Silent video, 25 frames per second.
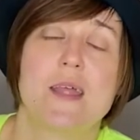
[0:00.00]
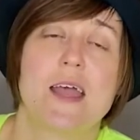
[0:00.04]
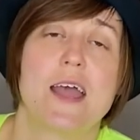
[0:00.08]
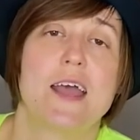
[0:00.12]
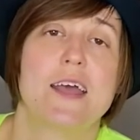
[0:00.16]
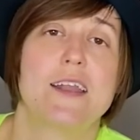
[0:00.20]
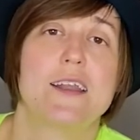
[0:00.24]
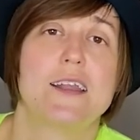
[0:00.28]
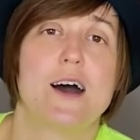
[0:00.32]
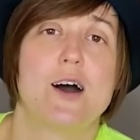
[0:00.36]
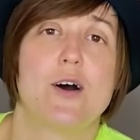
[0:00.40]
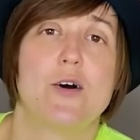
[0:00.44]

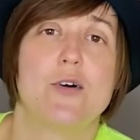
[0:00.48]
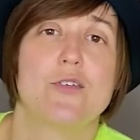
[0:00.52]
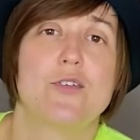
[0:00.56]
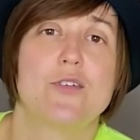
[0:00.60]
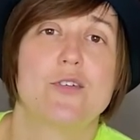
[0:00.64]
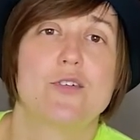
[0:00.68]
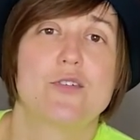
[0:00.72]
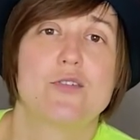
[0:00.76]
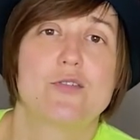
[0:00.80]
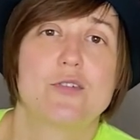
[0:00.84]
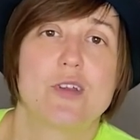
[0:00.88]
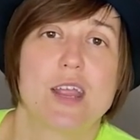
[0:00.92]
and how to
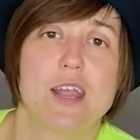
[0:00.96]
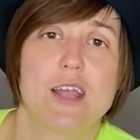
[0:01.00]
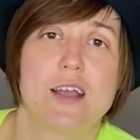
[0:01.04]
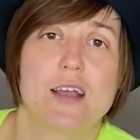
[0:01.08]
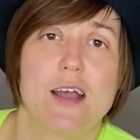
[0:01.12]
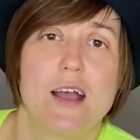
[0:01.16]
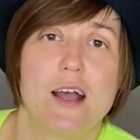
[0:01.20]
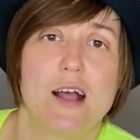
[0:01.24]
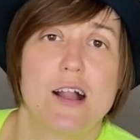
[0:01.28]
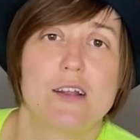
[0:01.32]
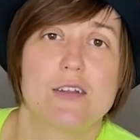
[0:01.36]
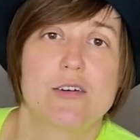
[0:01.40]
drink
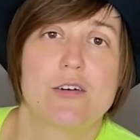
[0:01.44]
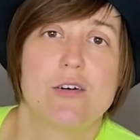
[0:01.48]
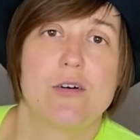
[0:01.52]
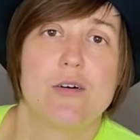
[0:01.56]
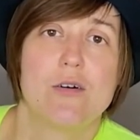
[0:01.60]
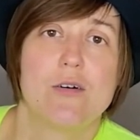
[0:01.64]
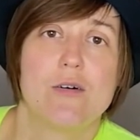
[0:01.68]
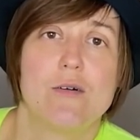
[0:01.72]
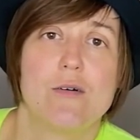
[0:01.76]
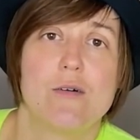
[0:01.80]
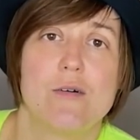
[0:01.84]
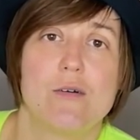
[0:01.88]

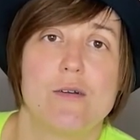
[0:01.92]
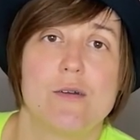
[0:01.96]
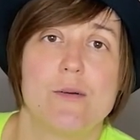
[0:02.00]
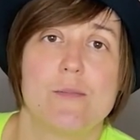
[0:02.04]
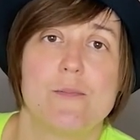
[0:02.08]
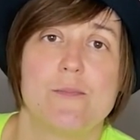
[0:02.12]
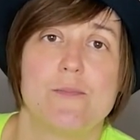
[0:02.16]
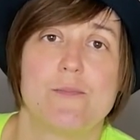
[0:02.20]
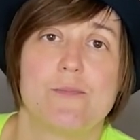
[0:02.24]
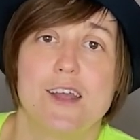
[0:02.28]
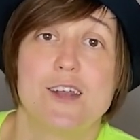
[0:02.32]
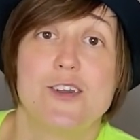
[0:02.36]
alcohol
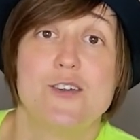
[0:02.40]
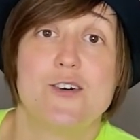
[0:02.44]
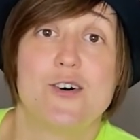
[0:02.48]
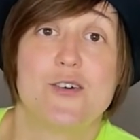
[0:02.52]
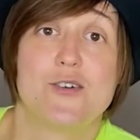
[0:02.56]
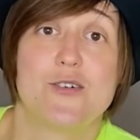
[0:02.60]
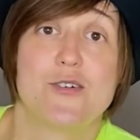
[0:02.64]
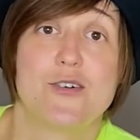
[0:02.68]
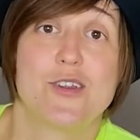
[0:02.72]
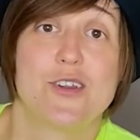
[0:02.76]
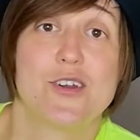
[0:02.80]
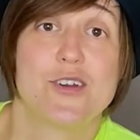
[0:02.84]
in
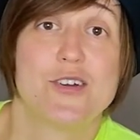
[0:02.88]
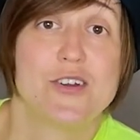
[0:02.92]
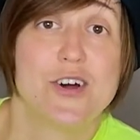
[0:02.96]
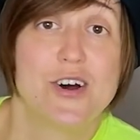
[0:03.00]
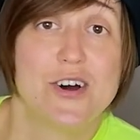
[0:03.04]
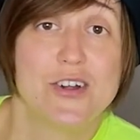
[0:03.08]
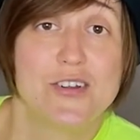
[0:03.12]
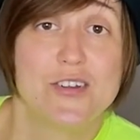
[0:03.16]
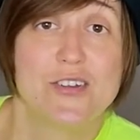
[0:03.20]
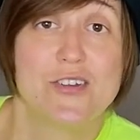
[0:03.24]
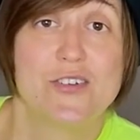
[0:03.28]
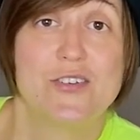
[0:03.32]
order
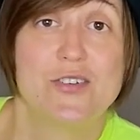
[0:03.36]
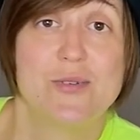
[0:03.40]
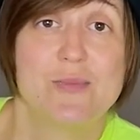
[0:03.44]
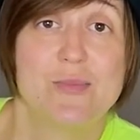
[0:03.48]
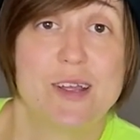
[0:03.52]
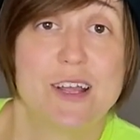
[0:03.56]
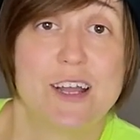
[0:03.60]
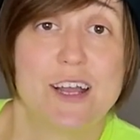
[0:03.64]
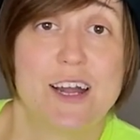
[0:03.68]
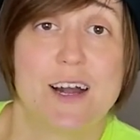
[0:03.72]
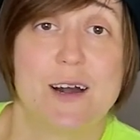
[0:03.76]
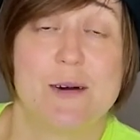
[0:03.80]
not to
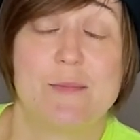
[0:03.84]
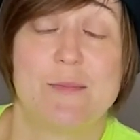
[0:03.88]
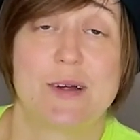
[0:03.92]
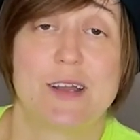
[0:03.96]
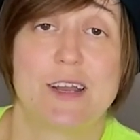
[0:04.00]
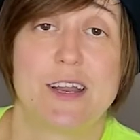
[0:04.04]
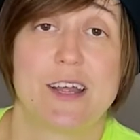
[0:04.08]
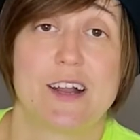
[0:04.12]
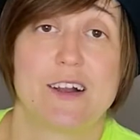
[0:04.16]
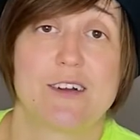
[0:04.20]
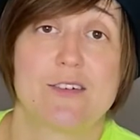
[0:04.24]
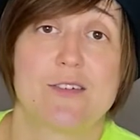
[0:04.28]
become an
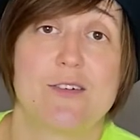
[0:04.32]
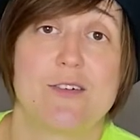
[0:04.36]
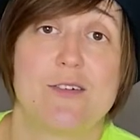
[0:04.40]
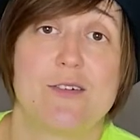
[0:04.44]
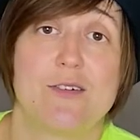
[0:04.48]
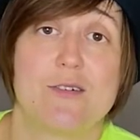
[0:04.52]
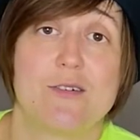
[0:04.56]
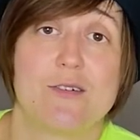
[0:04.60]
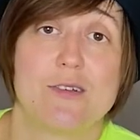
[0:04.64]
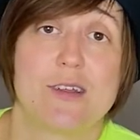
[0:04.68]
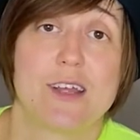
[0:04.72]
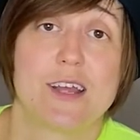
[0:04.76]

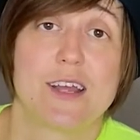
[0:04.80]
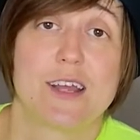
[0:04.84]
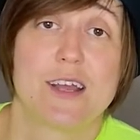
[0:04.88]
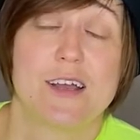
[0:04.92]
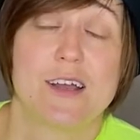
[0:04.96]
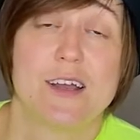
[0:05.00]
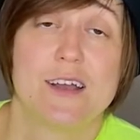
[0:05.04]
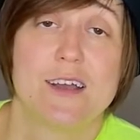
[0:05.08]
alcoholic.